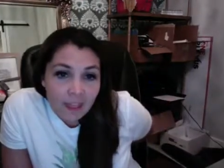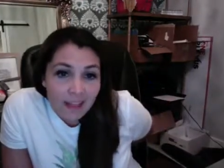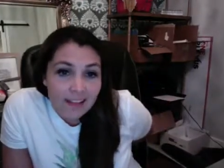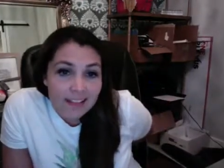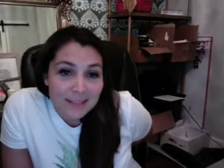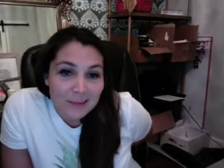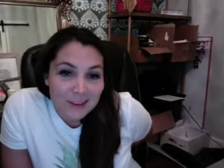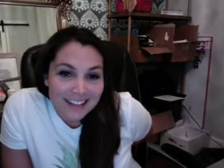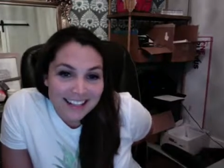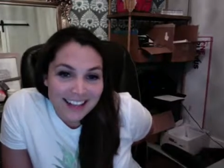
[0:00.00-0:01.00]
someone
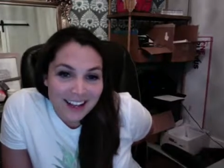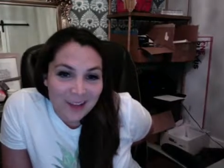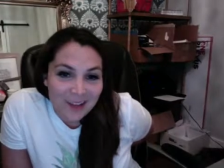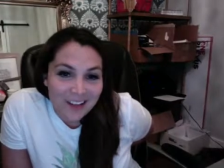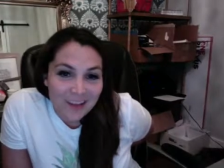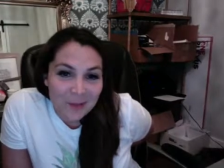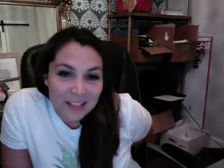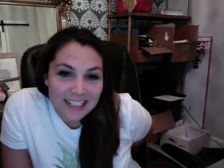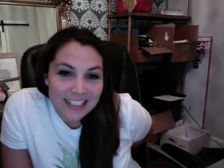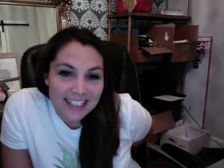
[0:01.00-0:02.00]
write that down? What
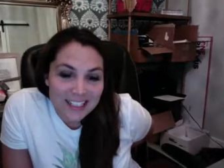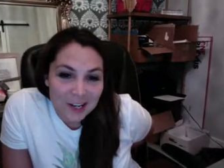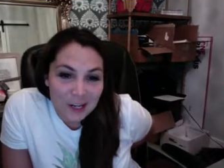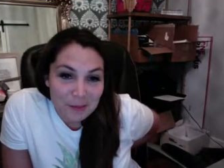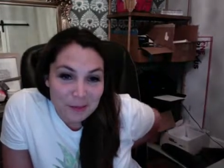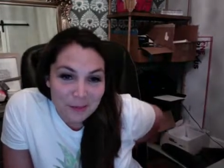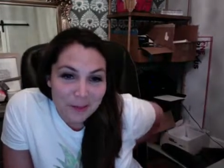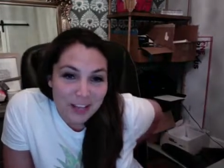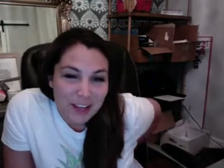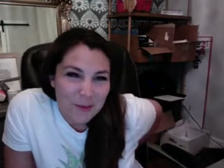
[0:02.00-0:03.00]
to send to 100 people?
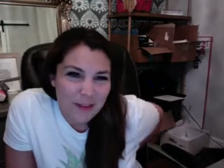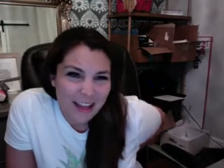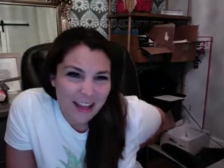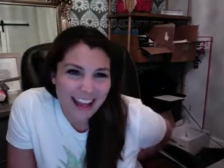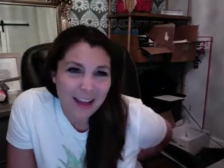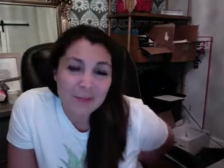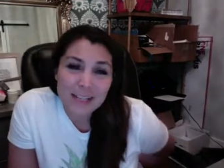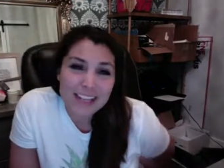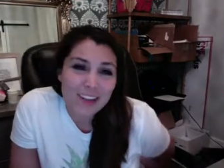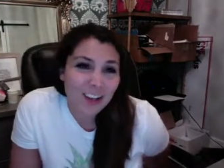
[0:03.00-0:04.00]
I hope I helped.
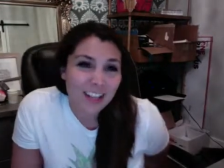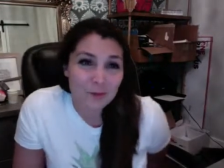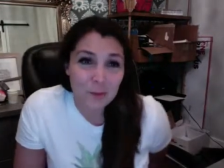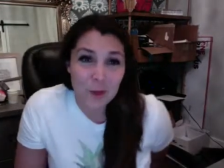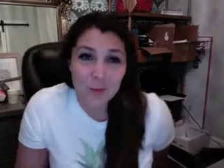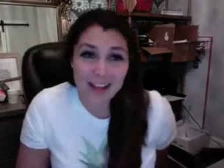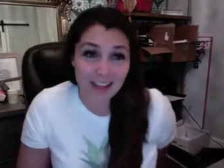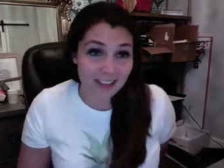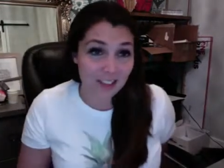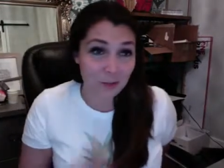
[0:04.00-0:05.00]
And y'all can go back and
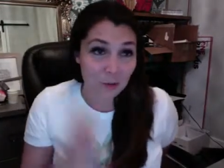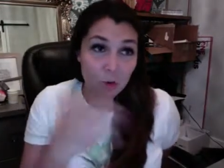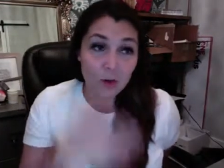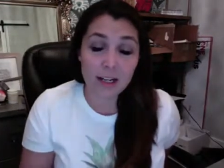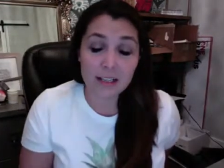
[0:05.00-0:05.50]
listen to the recording.